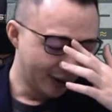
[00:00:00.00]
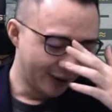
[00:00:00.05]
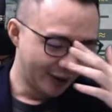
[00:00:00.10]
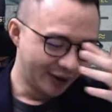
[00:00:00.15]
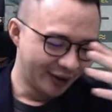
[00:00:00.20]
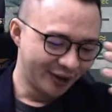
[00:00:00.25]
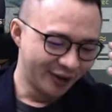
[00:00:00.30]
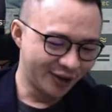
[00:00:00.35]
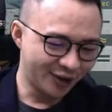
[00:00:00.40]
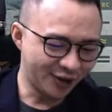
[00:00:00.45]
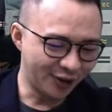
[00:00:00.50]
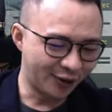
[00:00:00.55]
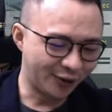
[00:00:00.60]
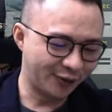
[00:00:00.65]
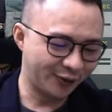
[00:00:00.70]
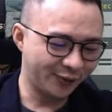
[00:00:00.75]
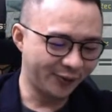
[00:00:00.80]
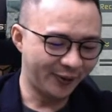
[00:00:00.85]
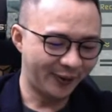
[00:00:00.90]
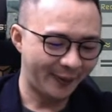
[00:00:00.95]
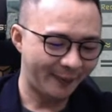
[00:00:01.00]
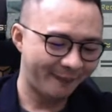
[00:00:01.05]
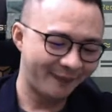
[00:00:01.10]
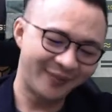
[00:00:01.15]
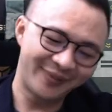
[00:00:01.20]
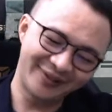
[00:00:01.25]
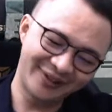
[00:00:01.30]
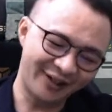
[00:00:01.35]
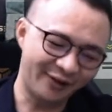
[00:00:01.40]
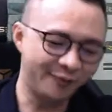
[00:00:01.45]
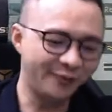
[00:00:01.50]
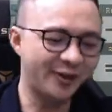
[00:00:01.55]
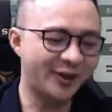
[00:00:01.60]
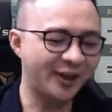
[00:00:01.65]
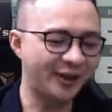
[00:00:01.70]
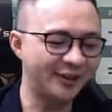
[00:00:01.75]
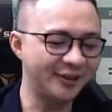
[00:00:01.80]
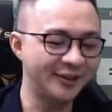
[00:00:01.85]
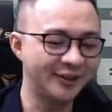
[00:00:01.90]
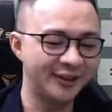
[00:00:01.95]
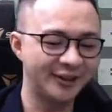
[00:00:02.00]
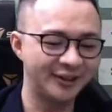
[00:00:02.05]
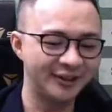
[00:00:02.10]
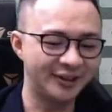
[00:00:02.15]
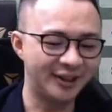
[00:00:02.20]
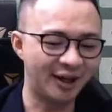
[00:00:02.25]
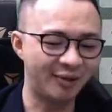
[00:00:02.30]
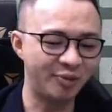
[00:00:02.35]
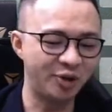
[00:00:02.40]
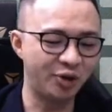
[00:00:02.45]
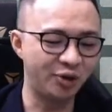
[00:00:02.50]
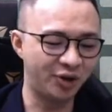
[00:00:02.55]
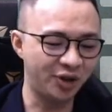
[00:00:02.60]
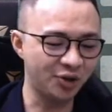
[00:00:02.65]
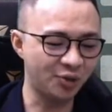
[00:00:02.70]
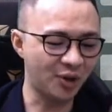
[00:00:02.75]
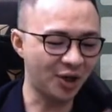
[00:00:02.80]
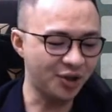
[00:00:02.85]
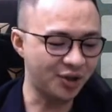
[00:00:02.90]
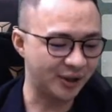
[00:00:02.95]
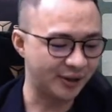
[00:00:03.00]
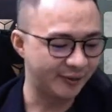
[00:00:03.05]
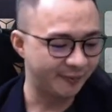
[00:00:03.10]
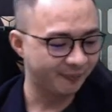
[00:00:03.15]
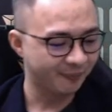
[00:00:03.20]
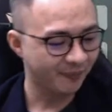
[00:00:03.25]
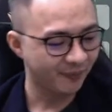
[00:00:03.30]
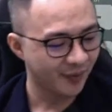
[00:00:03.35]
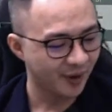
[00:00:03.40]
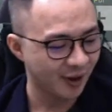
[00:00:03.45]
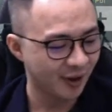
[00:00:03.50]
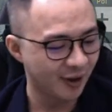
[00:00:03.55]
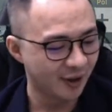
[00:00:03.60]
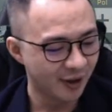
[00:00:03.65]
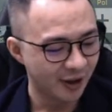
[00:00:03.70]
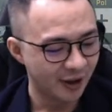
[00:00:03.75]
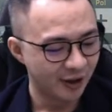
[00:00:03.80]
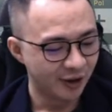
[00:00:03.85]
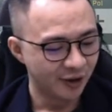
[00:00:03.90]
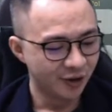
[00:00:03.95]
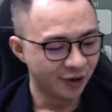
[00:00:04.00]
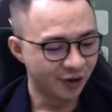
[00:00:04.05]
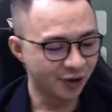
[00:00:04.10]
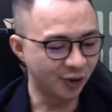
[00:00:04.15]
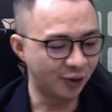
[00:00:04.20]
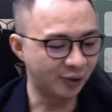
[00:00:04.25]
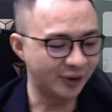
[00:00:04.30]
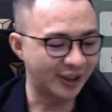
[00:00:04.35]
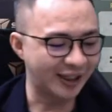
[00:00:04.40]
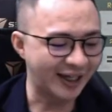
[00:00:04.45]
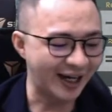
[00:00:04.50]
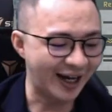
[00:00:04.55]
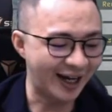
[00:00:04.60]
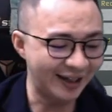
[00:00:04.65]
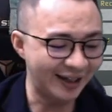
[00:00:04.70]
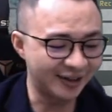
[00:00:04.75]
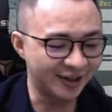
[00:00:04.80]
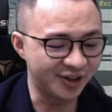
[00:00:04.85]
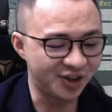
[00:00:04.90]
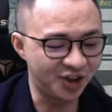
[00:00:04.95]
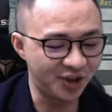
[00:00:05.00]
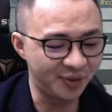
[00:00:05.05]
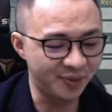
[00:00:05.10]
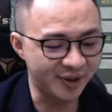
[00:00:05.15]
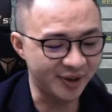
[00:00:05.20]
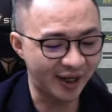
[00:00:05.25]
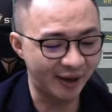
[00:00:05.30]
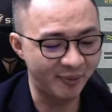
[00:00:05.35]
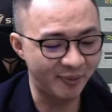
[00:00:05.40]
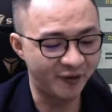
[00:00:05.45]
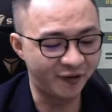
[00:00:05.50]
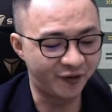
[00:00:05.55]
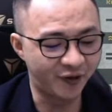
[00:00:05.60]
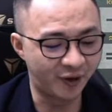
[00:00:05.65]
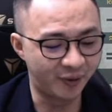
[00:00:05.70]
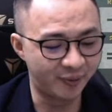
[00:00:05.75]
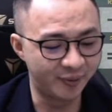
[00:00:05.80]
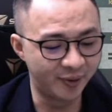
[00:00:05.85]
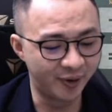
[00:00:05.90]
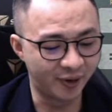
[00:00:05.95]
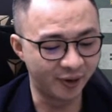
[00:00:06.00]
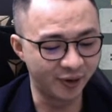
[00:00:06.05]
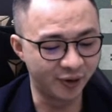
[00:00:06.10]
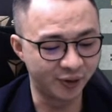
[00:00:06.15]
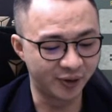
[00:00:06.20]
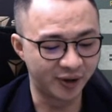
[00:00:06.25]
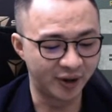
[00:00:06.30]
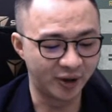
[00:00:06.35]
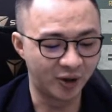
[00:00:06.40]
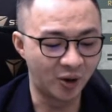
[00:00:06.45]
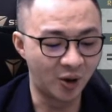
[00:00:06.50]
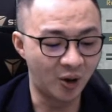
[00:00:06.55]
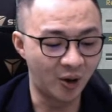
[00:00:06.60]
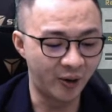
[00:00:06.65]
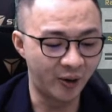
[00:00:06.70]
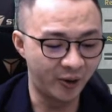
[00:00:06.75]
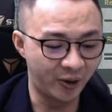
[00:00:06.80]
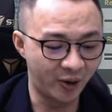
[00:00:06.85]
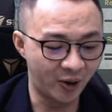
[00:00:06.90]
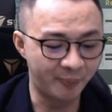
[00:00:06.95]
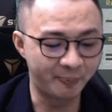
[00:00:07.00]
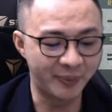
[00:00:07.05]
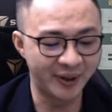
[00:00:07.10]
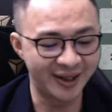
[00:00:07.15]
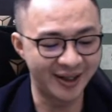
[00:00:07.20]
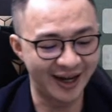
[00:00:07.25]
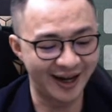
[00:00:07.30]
So then we can come into this question. So the sheets can be formed onto the open